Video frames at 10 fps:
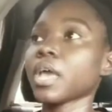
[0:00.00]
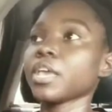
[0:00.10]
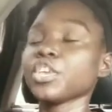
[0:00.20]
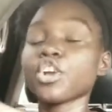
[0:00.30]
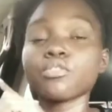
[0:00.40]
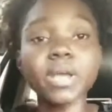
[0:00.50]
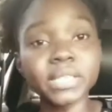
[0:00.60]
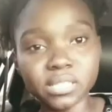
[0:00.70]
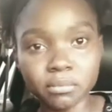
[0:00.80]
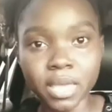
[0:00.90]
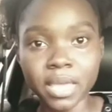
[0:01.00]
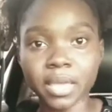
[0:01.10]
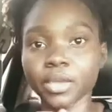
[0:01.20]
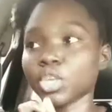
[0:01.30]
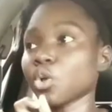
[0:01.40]
your
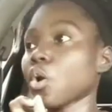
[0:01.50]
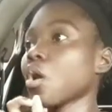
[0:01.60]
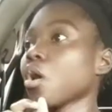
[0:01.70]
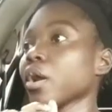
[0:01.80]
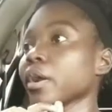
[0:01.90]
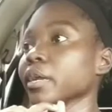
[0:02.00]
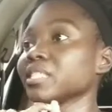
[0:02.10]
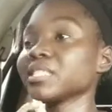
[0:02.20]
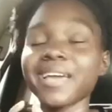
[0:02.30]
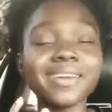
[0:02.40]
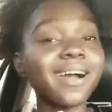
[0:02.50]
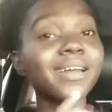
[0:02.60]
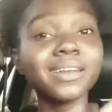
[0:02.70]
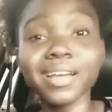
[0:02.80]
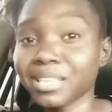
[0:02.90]
resume, your sign,
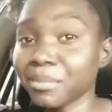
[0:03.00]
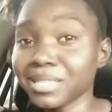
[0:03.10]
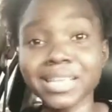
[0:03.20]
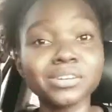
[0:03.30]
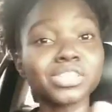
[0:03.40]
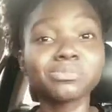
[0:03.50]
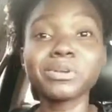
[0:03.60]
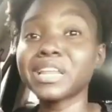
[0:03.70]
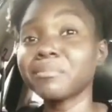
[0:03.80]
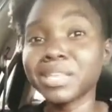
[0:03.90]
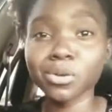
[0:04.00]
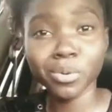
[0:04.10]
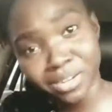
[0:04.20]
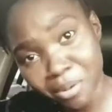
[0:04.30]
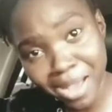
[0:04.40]
all the documents, and just bring them in
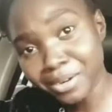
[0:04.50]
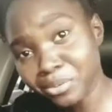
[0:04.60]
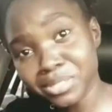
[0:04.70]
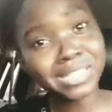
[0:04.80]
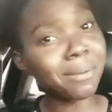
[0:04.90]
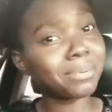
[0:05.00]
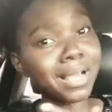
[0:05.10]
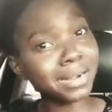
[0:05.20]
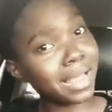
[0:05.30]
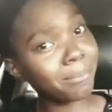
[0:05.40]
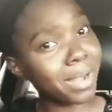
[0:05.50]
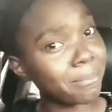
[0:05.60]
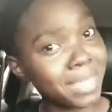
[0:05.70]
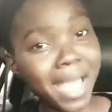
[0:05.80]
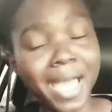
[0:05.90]
quick, no man. Don't stop lag
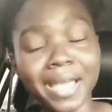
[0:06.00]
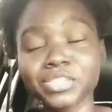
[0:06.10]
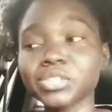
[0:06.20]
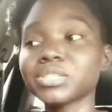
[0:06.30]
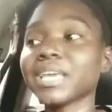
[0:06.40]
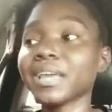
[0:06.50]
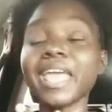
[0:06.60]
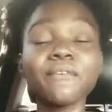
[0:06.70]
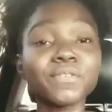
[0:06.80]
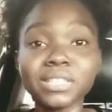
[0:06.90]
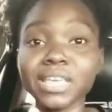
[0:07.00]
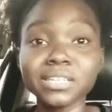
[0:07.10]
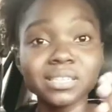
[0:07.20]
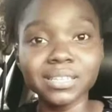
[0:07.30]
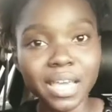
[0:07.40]
them behind. Just get
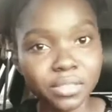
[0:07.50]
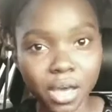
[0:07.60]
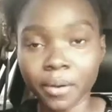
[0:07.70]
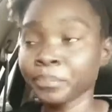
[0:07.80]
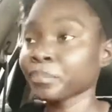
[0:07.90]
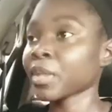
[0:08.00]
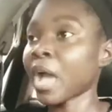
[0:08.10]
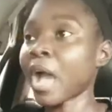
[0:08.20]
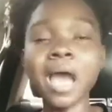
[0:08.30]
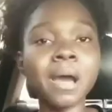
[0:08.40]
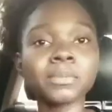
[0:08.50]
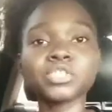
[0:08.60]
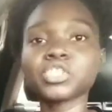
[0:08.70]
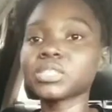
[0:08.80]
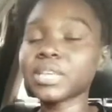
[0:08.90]
everything together.
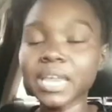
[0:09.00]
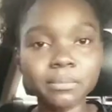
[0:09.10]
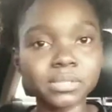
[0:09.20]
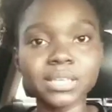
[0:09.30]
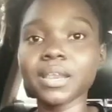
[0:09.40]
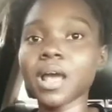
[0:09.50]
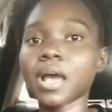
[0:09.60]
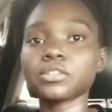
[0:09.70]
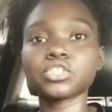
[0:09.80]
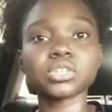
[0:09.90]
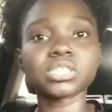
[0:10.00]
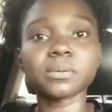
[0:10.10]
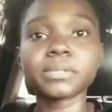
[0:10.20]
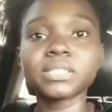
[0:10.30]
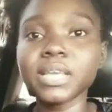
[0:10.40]
Just get them together and just
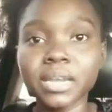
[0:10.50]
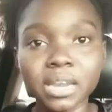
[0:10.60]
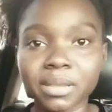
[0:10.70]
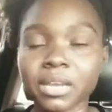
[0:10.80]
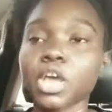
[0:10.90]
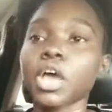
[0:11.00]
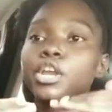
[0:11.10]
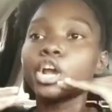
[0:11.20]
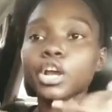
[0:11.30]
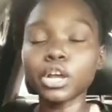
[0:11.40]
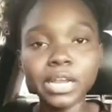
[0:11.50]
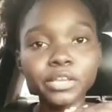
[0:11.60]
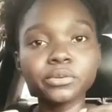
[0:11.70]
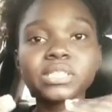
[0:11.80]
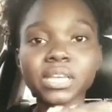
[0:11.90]
send them in. The earlier
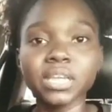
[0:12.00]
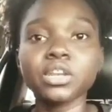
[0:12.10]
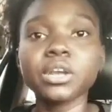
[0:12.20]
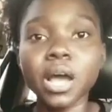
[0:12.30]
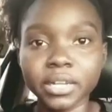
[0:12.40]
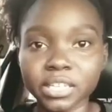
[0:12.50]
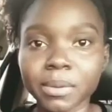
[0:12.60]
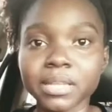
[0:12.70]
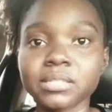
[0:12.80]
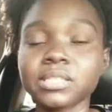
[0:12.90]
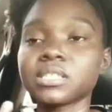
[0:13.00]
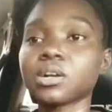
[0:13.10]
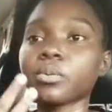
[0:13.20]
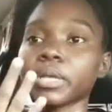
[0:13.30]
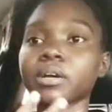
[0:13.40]
you send in your documents is
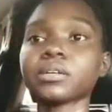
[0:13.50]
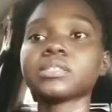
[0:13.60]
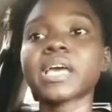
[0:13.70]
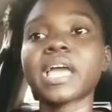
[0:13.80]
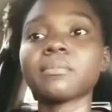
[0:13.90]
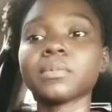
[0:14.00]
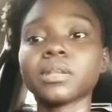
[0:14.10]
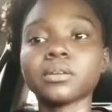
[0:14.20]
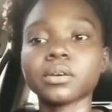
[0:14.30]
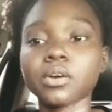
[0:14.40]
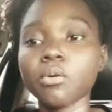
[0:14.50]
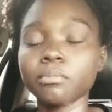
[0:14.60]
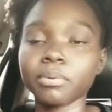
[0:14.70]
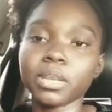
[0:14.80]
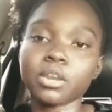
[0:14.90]
the quicker time the
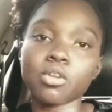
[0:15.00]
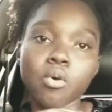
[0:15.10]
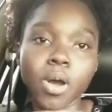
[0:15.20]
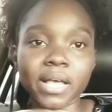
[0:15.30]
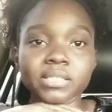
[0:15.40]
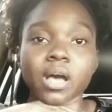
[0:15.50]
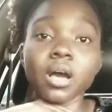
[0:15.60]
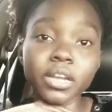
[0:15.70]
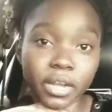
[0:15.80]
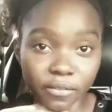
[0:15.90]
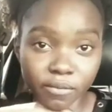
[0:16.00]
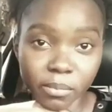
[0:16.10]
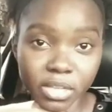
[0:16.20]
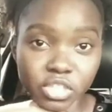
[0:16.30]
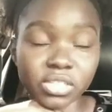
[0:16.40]
company has all your
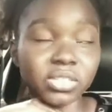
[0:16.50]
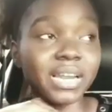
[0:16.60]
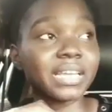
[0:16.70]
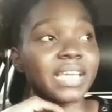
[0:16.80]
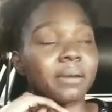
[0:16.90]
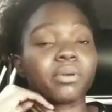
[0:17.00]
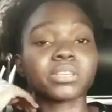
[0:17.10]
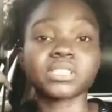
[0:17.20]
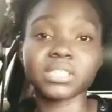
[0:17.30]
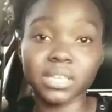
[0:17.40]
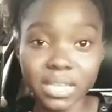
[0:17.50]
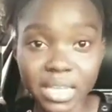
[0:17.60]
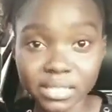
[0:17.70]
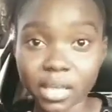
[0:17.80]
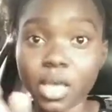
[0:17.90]
information so that they can process your
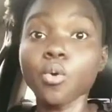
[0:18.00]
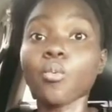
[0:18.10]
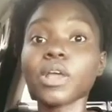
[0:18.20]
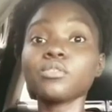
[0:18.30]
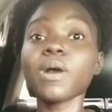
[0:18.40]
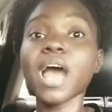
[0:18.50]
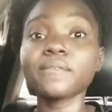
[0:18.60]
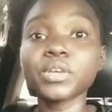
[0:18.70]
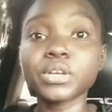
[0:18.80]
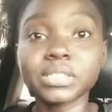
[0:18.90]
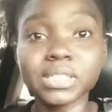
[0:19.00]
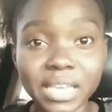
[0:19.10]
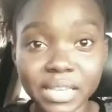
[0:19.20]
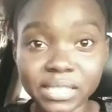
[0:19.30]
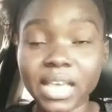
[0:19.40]
DS. When you have your
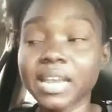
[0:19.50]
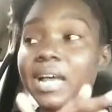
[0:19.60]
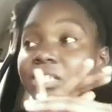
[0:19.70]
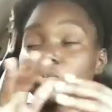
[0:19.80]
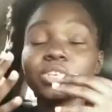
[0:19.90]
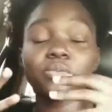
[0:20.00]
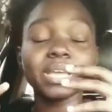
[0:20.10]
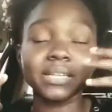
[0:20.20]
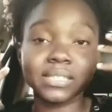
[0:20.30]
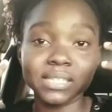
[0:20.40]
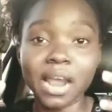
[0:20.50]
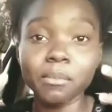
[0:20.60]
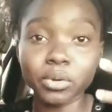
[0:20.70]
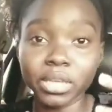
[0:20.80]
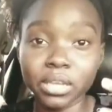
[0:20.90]
DS, that is when you can start
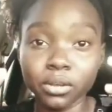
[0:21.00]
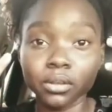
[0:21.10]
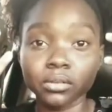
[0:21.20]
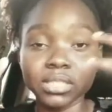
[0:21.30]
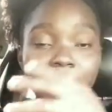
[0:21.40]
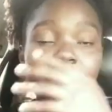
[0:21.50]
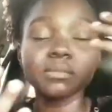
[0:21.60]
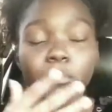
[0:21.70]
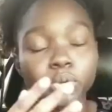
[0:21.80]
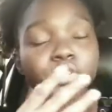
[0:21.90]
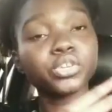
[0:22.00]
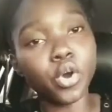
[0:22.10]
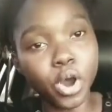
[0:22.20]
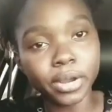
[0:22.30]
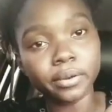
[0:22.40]
to book
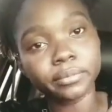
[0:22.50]
your